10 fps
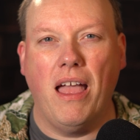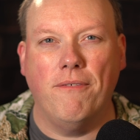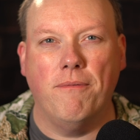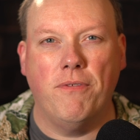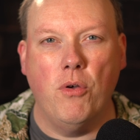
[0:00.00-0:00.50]
or
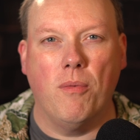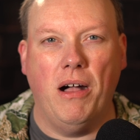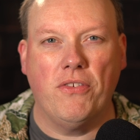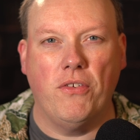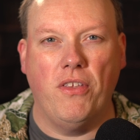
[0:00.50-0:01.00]
have fewer
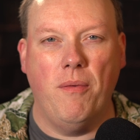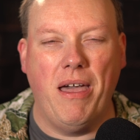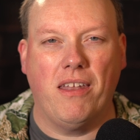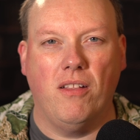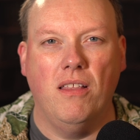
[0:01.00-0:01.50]
monsters in the
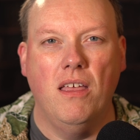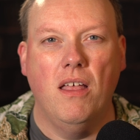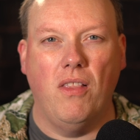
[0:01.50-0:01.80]
battle.